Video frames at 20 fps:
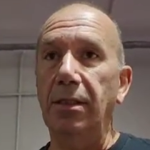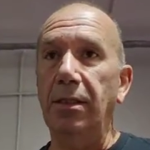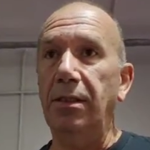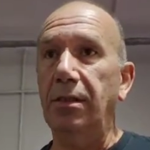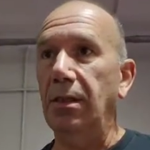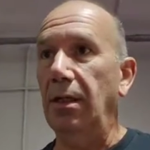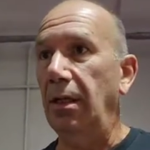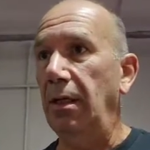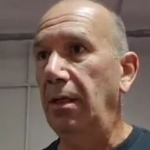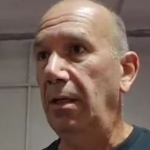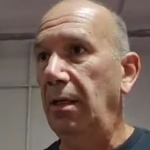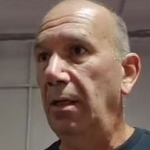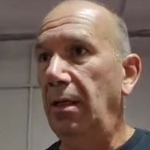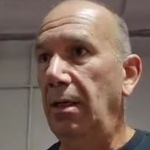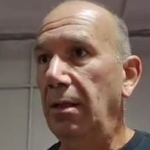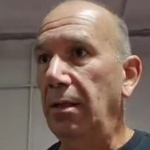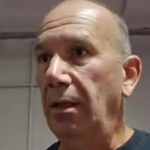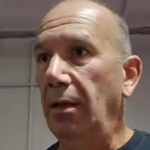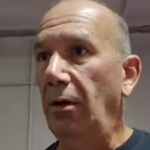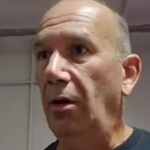It's a
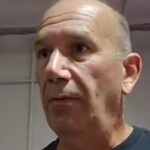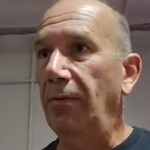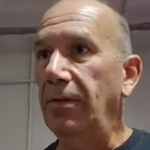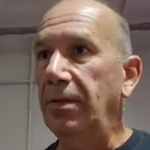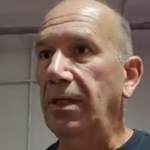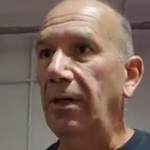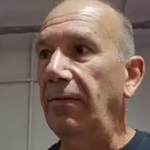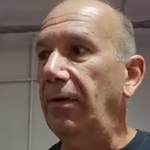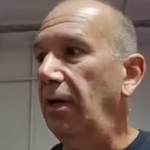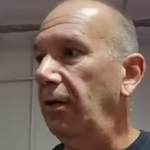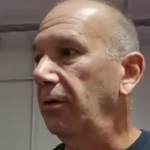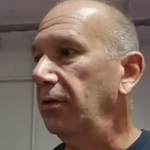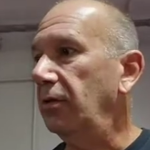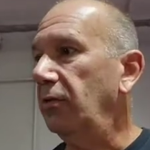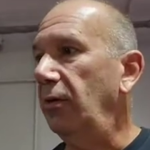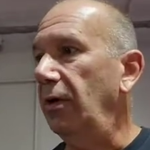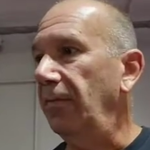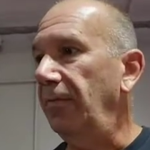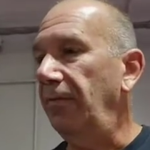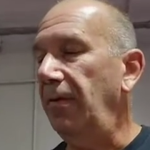little over 700
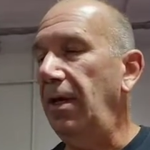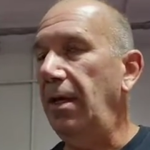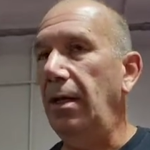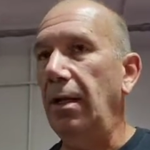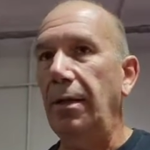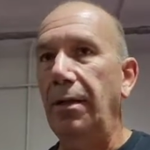square feet.